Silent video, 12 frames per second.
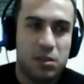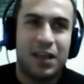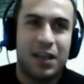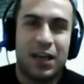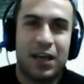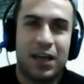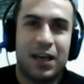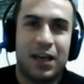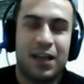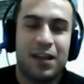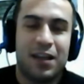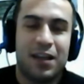
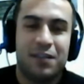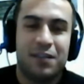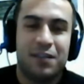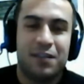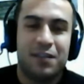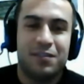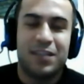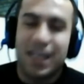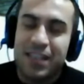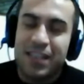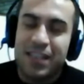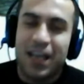uh,
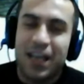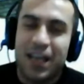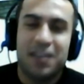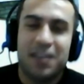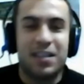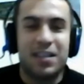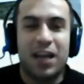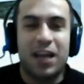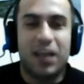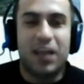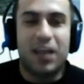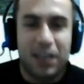can say, yes,
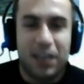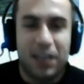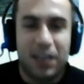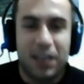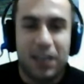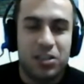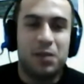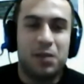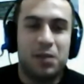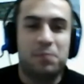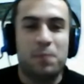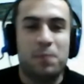I like English.
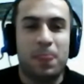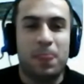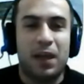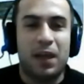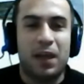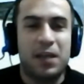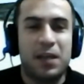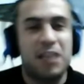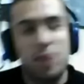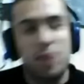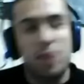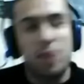
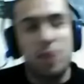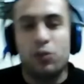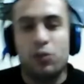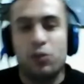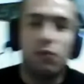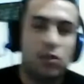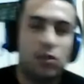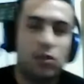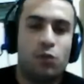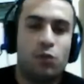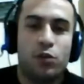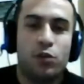Yes, maybe we don't know
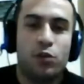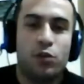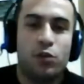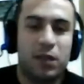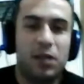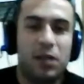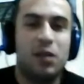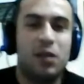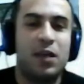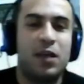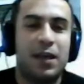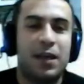lots of words, but
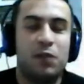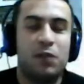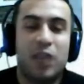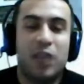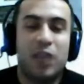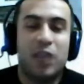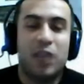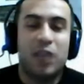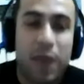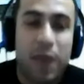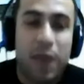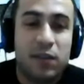we can
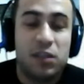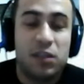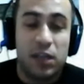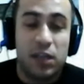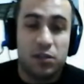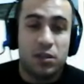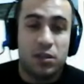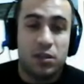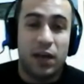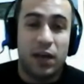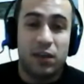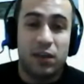respect the others.
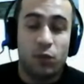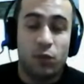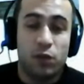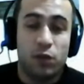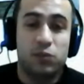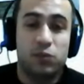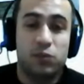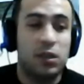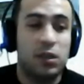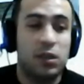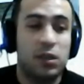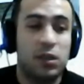I think one of
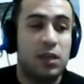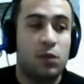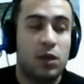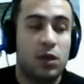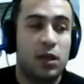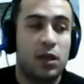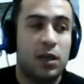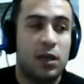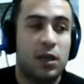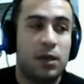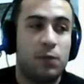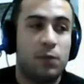
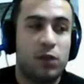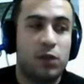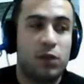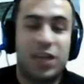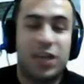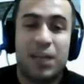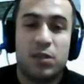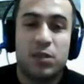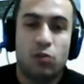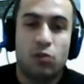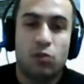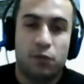the
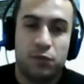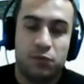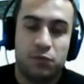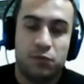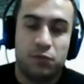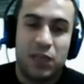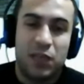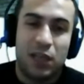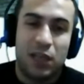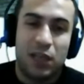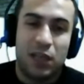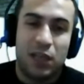elements of
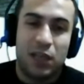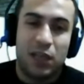in